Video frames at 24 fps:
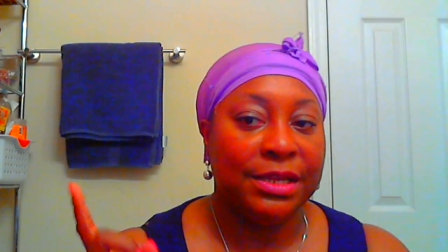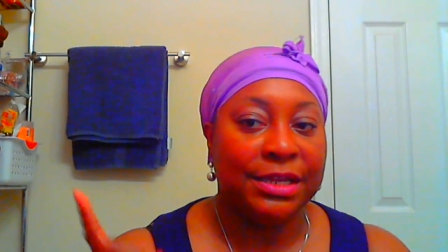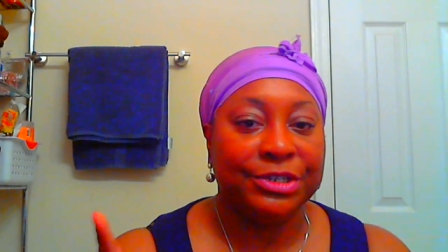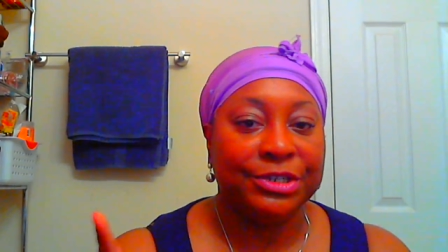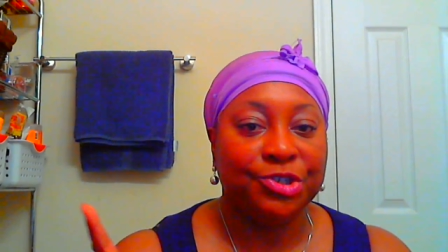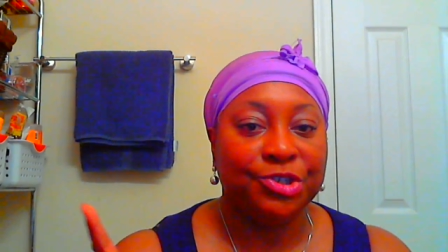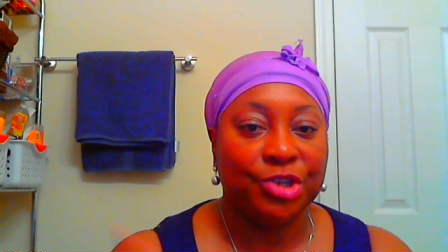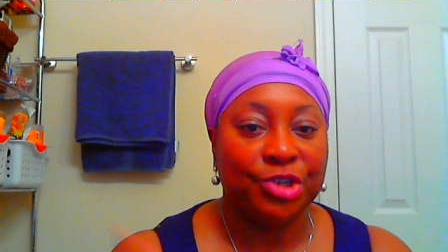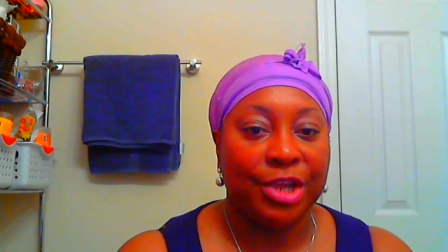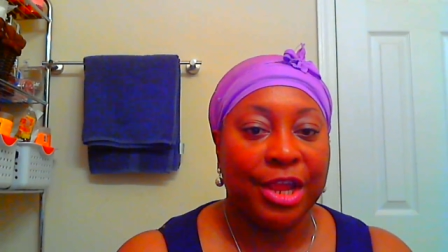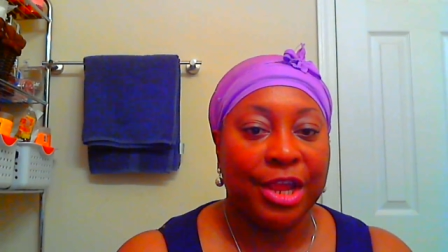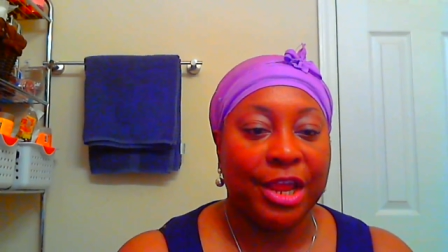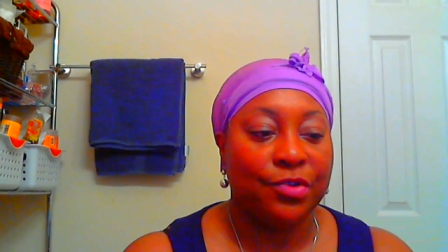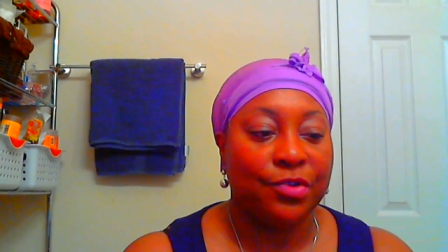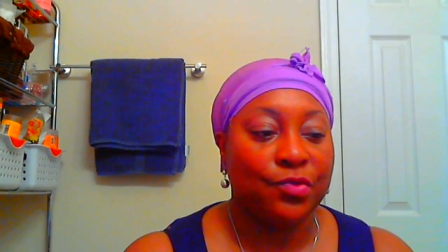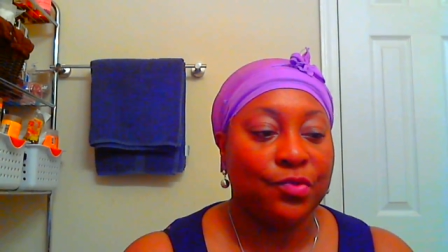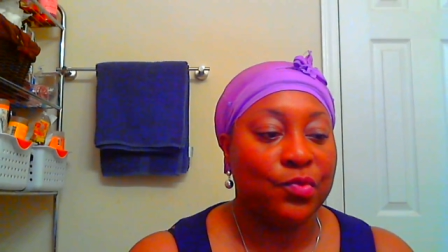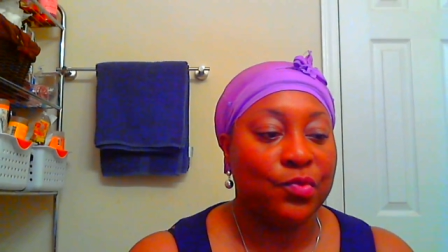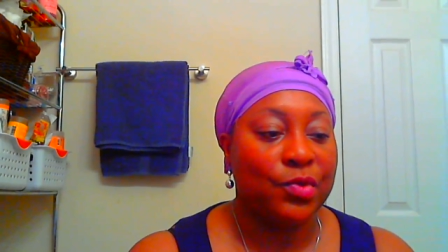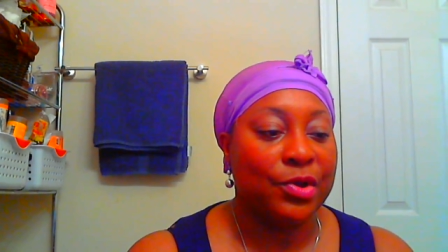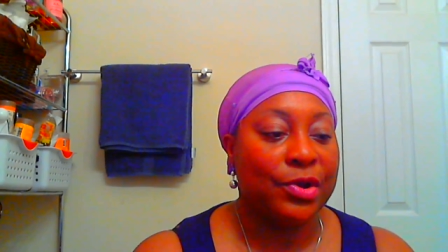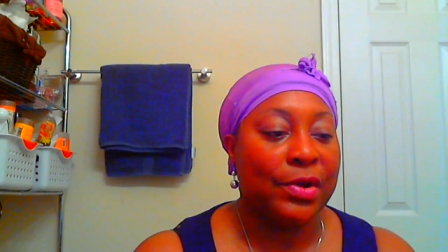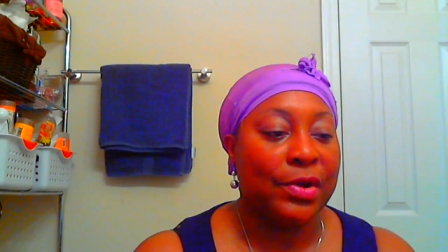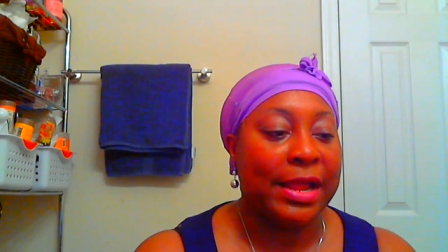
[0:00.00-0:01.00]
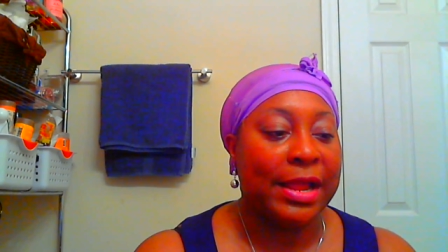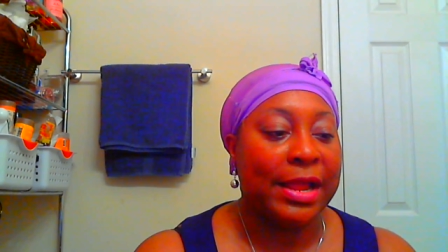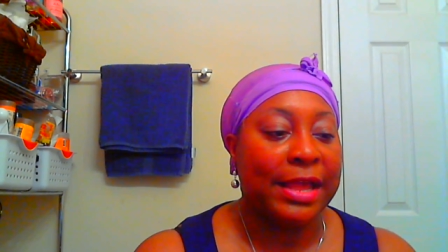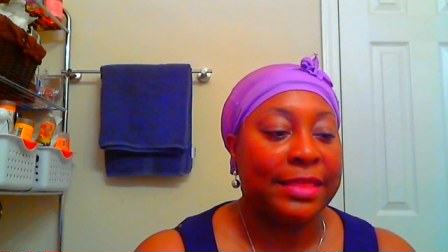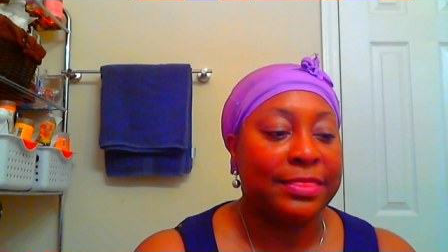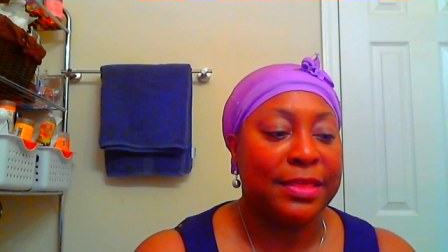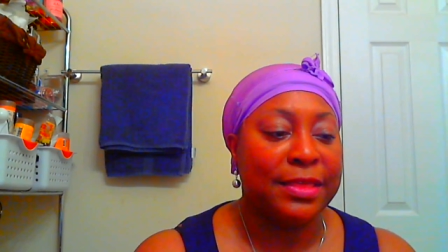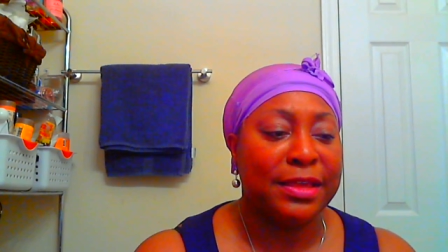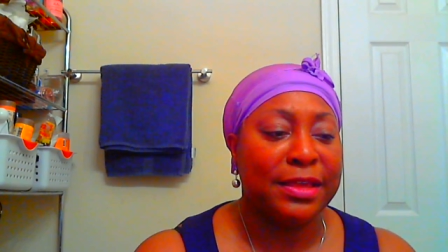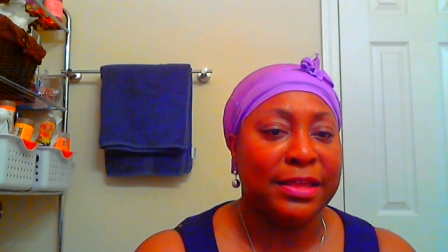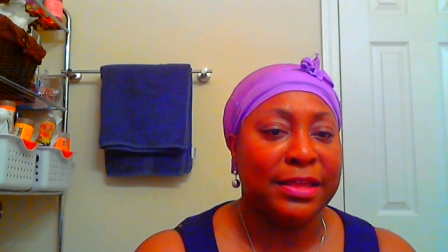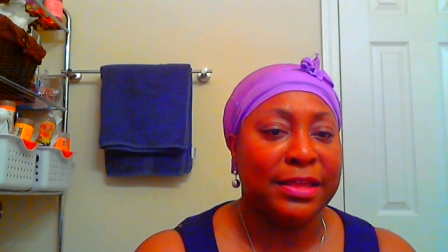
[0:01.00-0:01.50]
in January, I
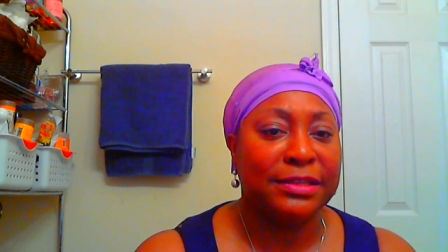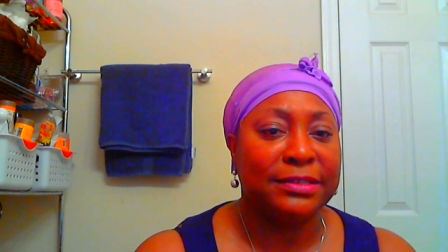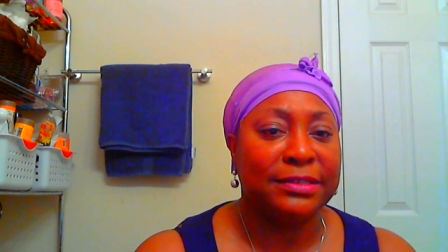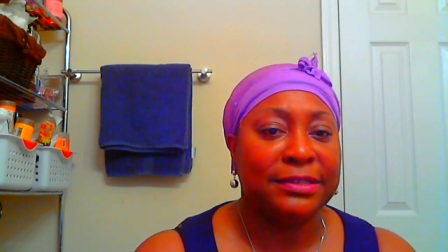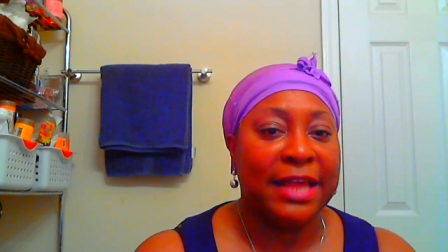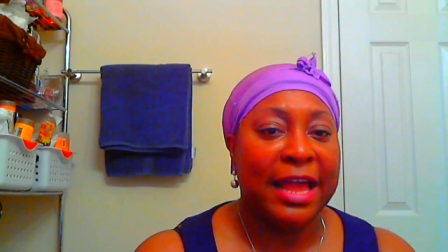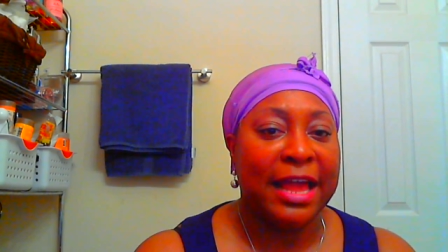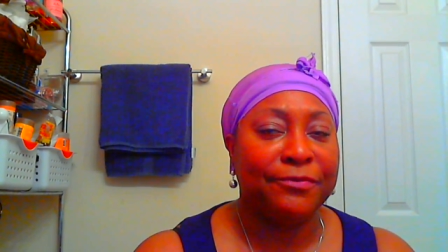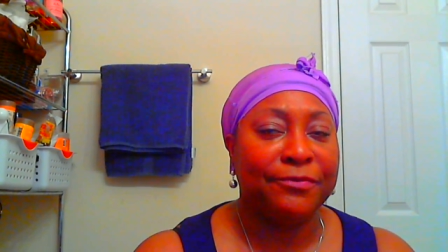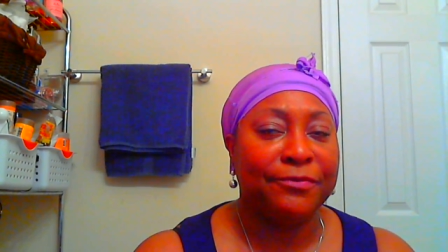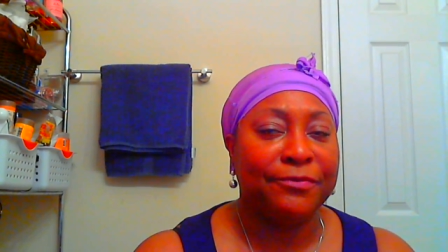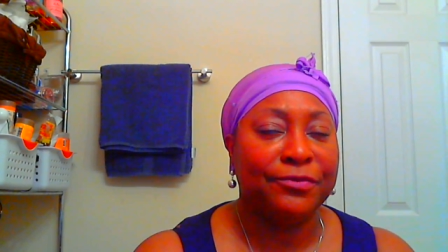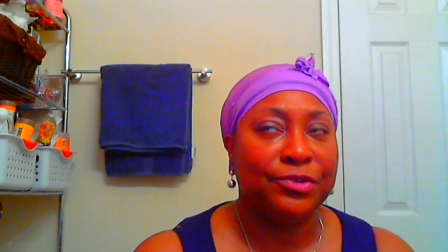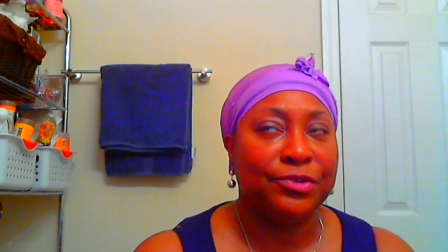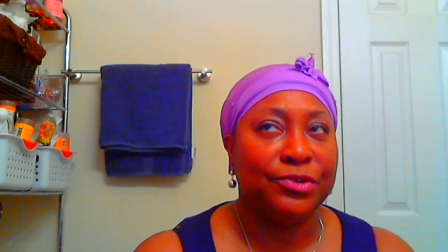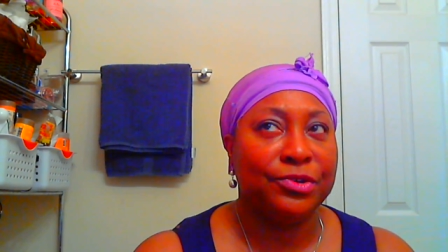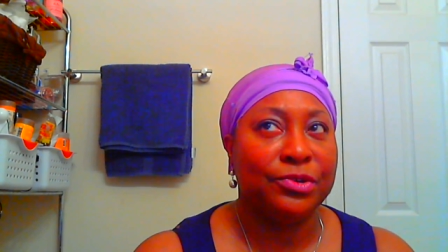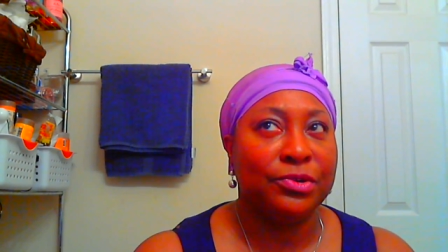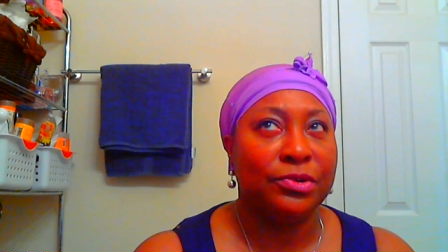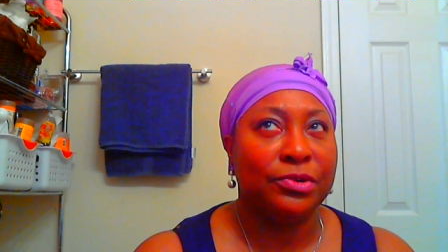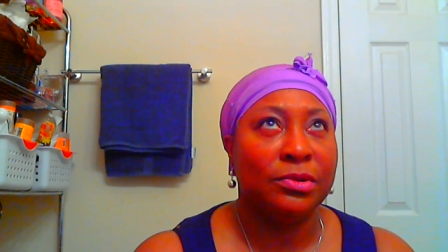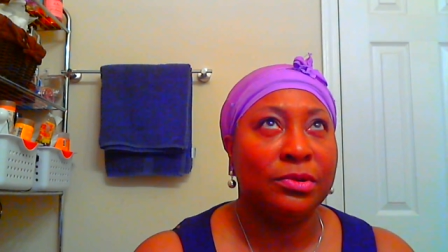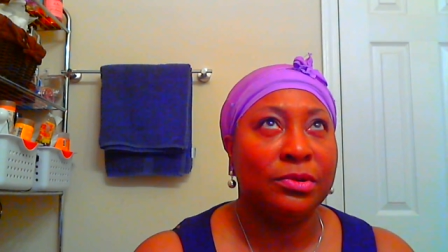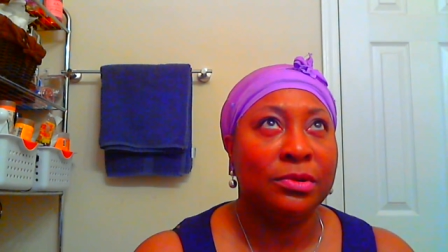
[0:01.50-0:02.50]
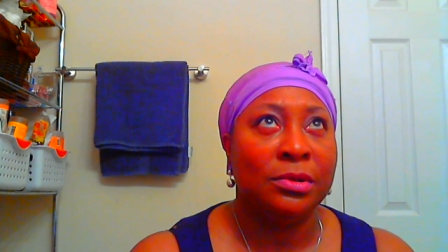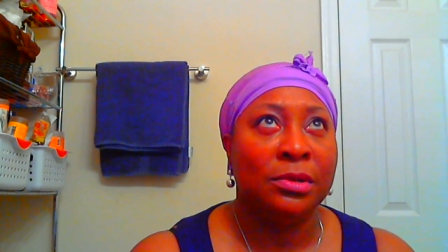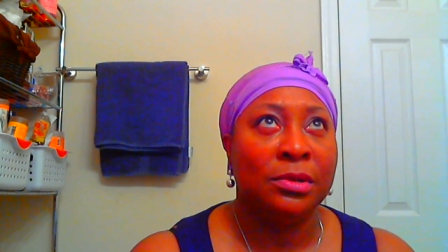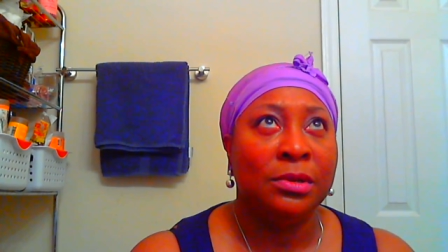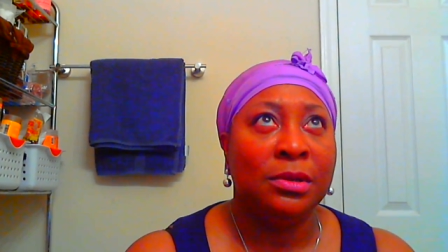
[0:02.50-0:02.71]
think it's after